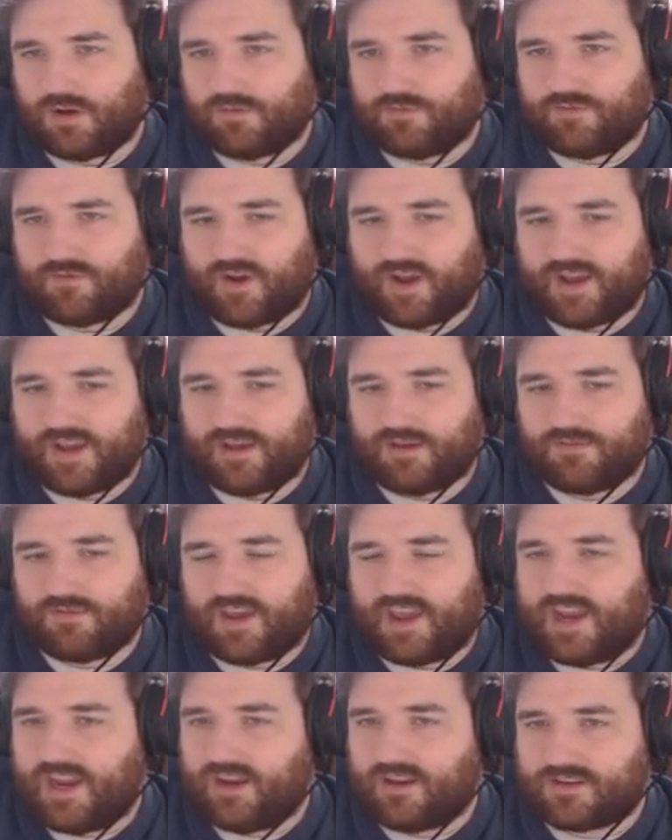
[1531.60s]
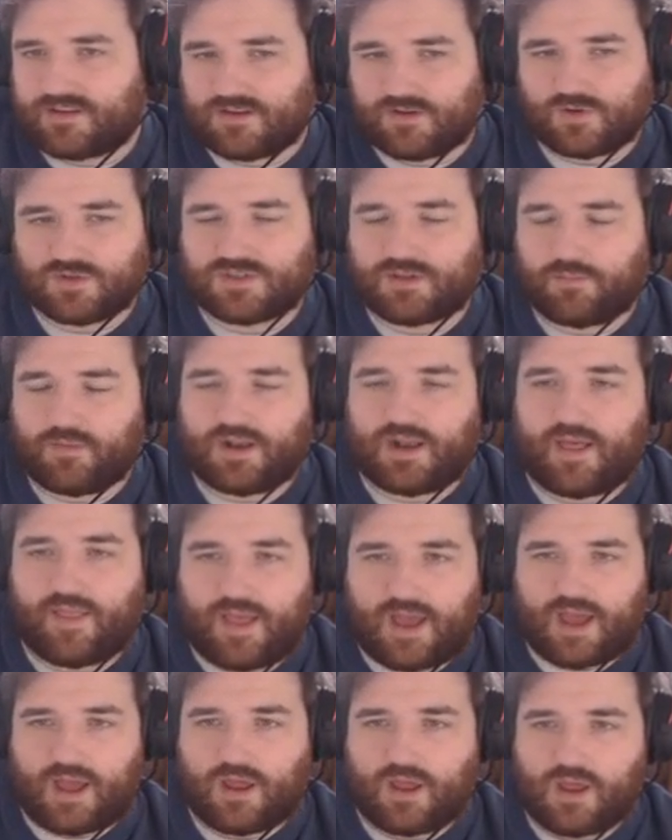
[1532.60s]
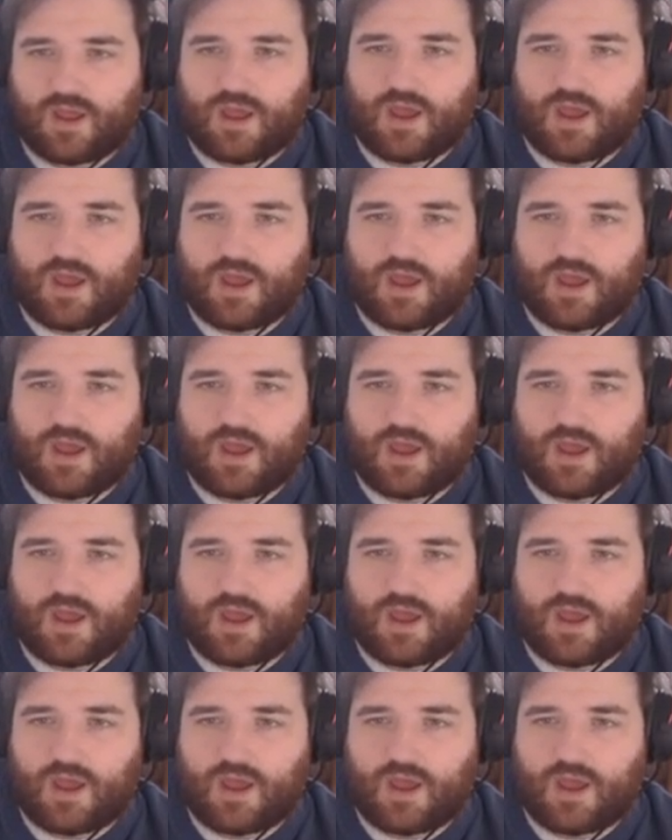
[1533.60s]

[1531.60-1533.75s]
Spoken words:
5, 8 or something like that.